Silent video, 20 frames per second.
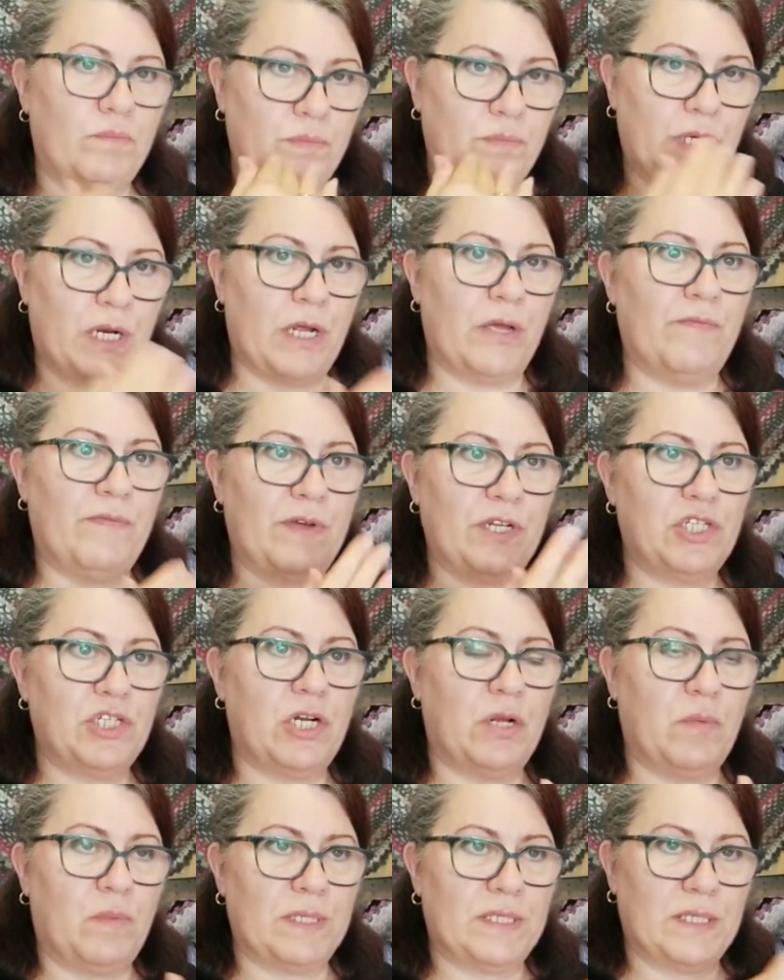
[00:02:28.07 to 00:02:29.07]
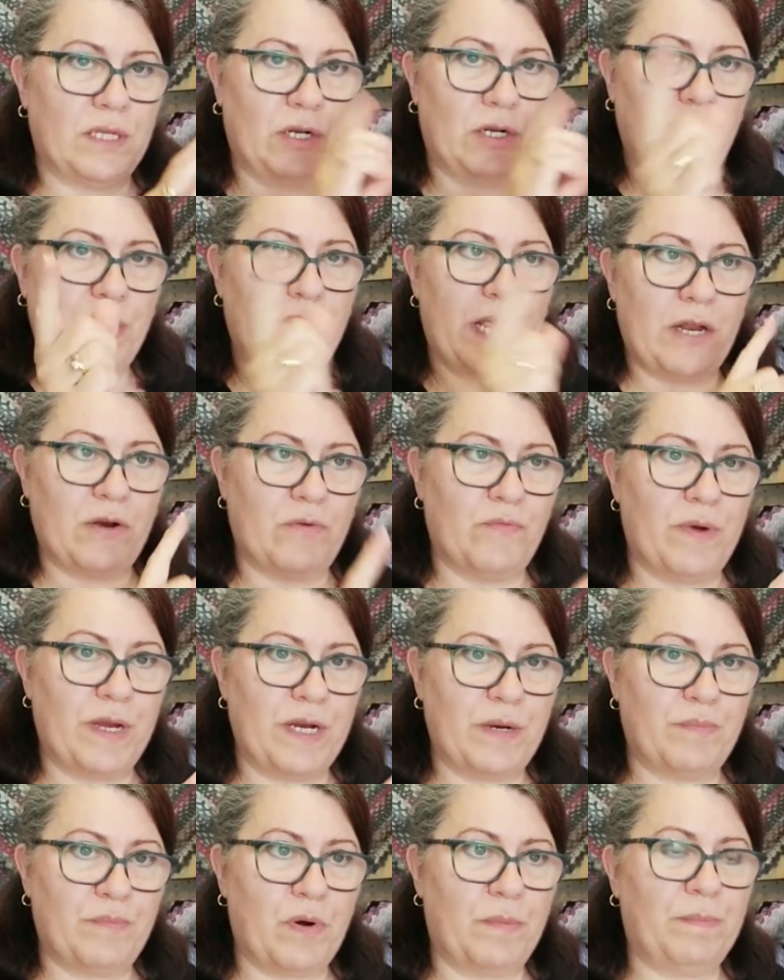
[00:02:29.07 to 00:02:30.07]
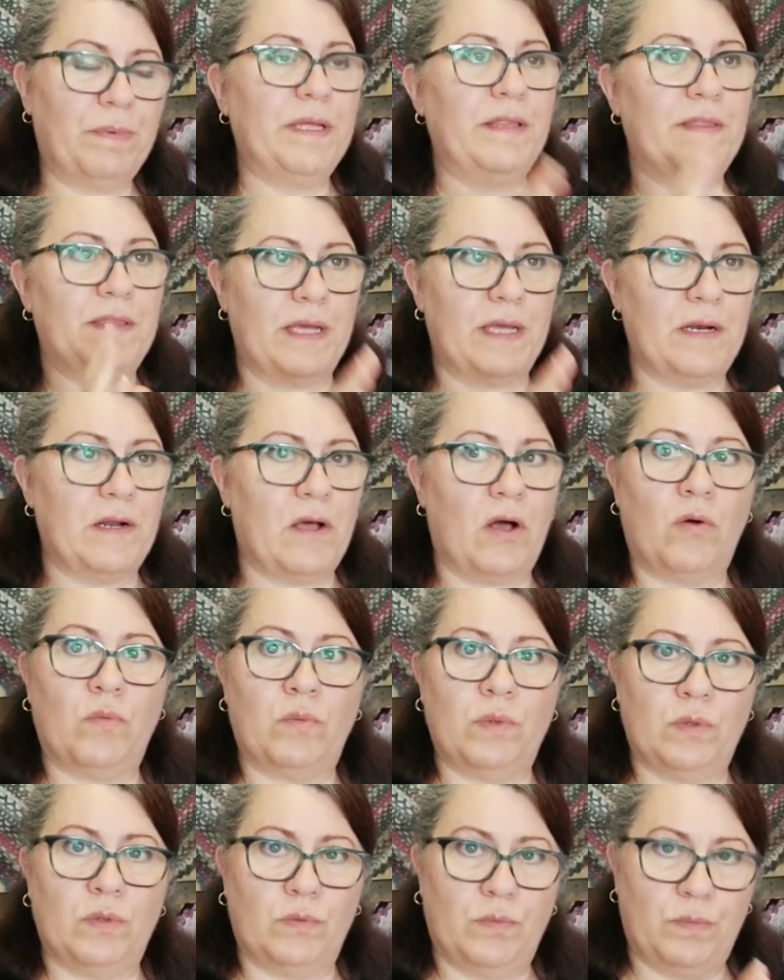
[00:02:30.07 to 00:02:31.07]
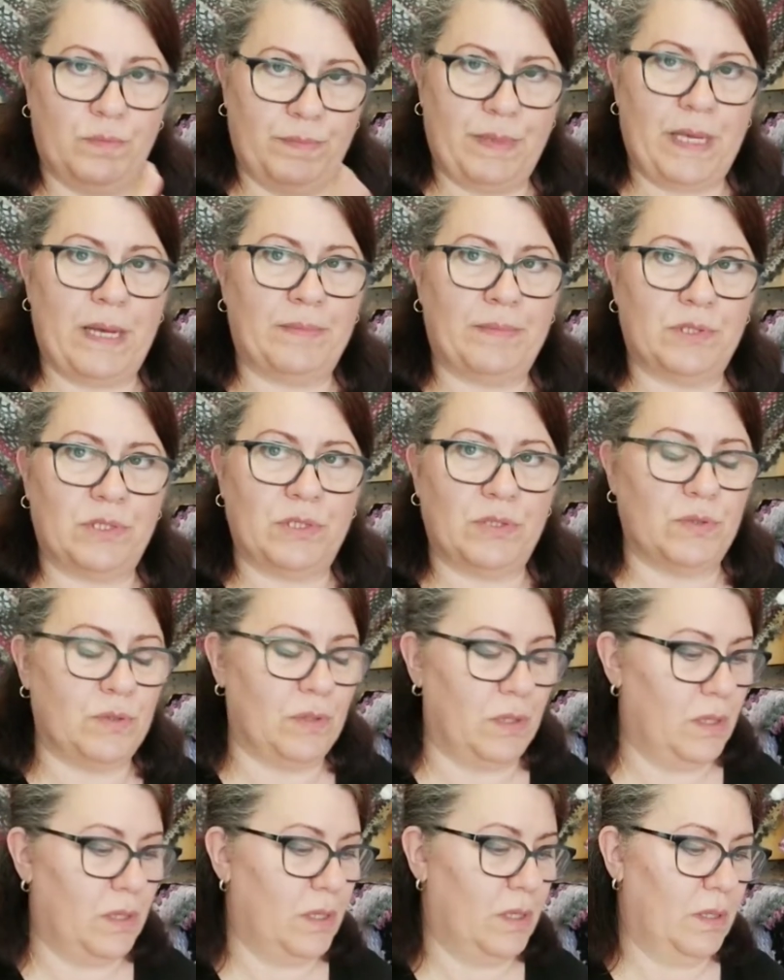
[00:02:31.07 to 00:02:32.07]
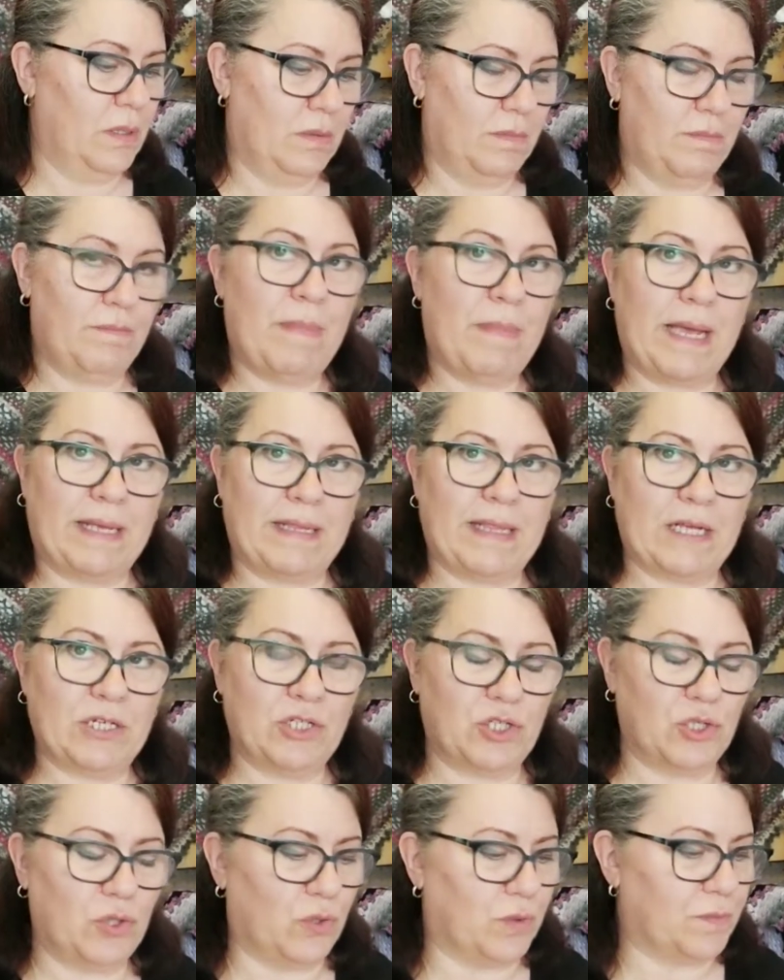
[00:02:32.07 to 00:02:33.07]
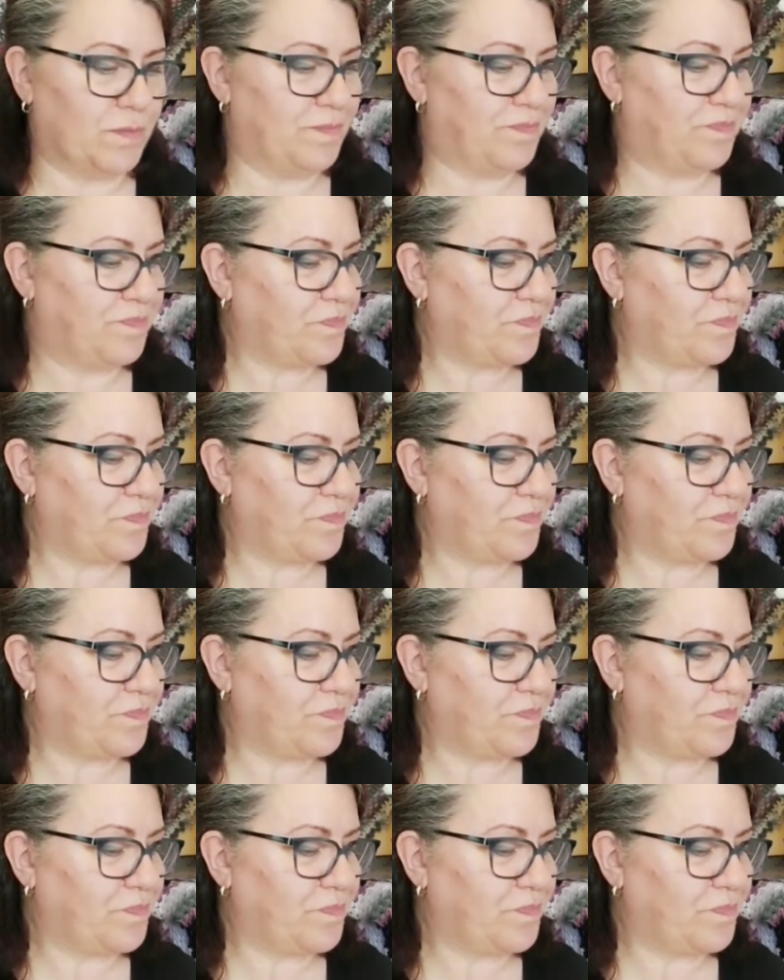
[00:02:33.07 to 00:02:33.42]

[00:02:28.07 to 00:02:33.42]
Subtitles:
you know, eventually once I learn how to read it properly, then I will be able to make that shawl.